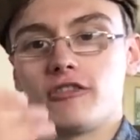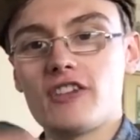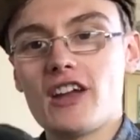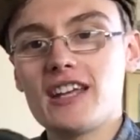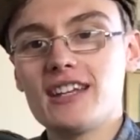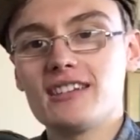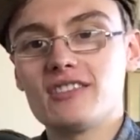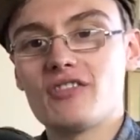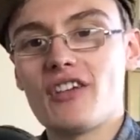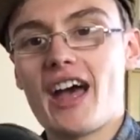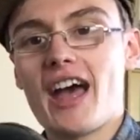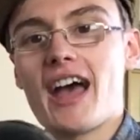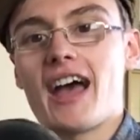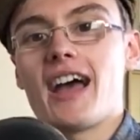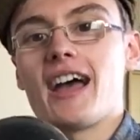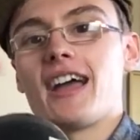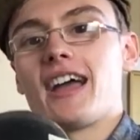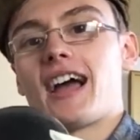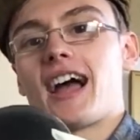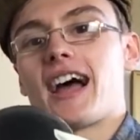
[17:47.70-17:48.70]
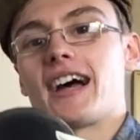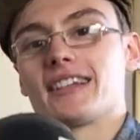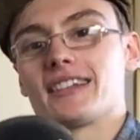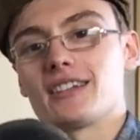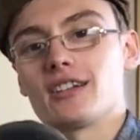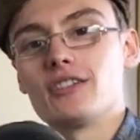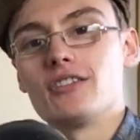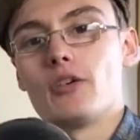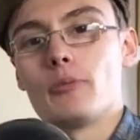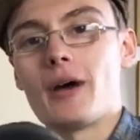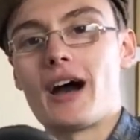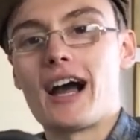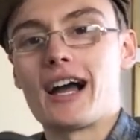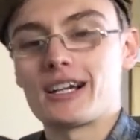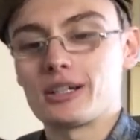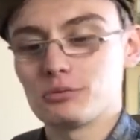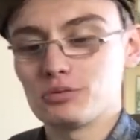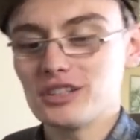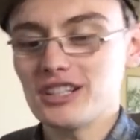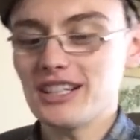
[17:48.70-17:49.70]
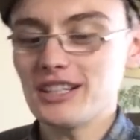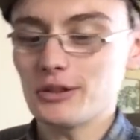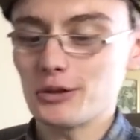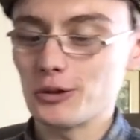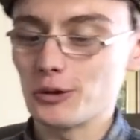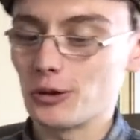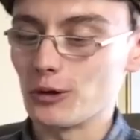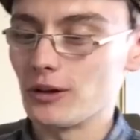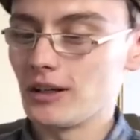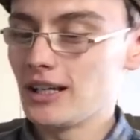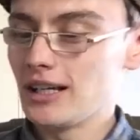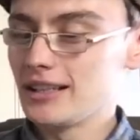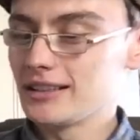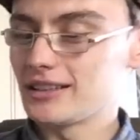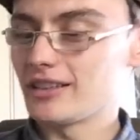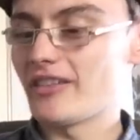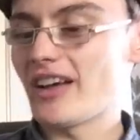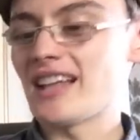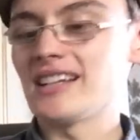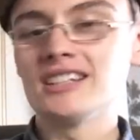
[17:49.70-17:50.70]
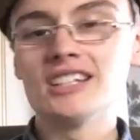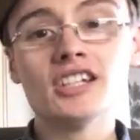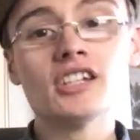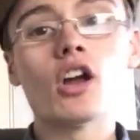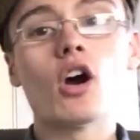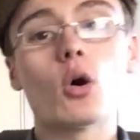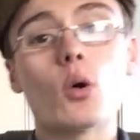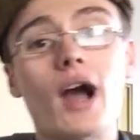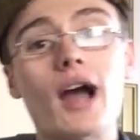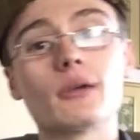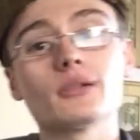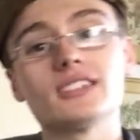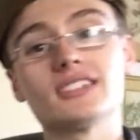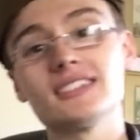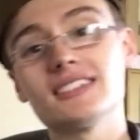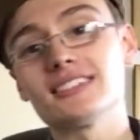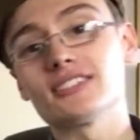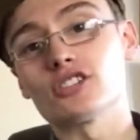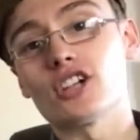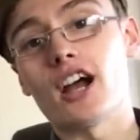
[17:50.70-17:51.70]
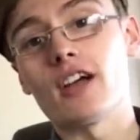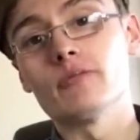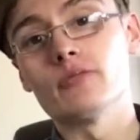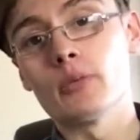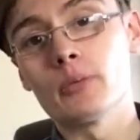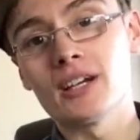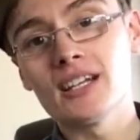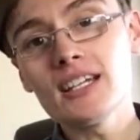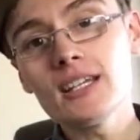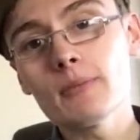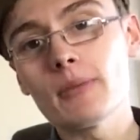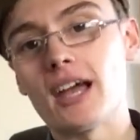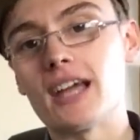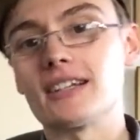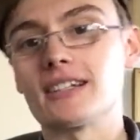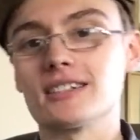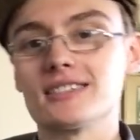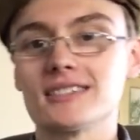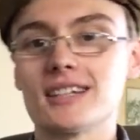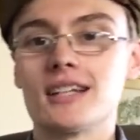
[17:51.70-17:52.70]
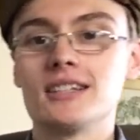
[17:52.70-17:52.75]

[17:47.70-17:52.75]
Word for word: face there, handle at the back. Pretty cool. So then you know how to describe them on eBay, because